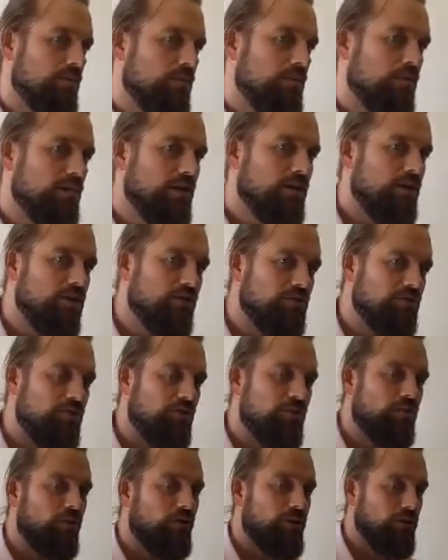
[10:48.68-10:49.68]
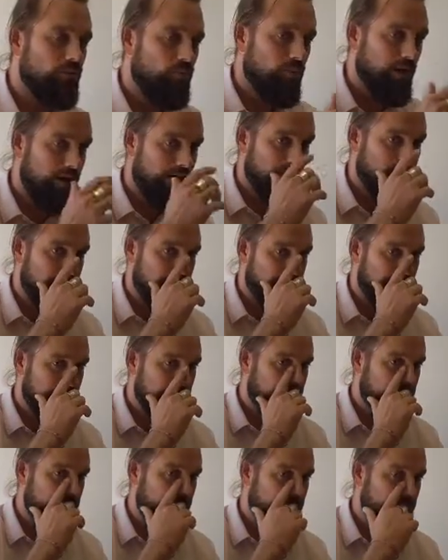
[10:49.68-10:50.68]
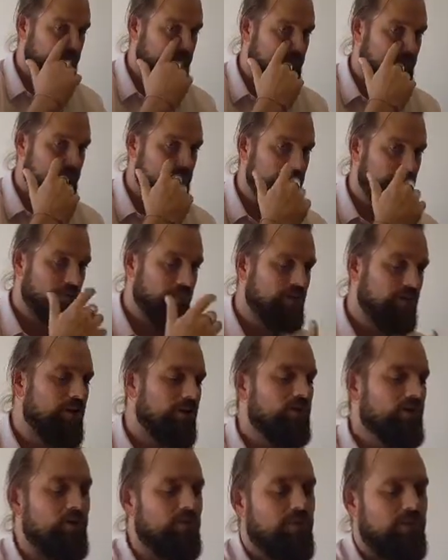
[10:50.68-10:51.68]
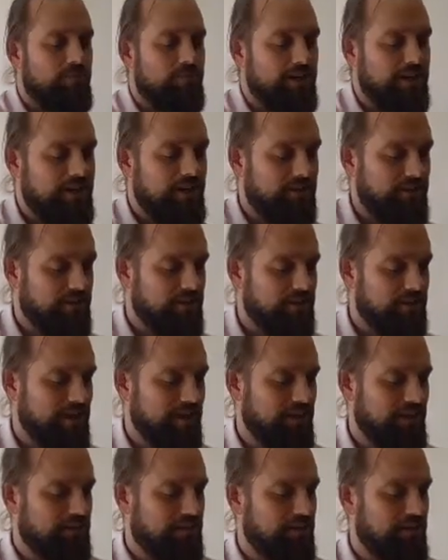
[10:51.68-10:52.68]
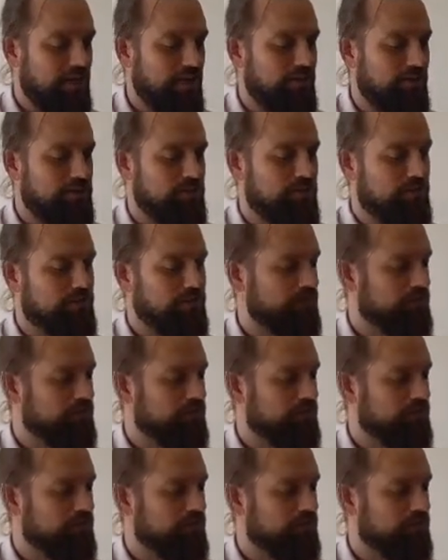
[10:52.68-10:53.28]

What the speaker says: But it got to the point where they were no longer making those next steps.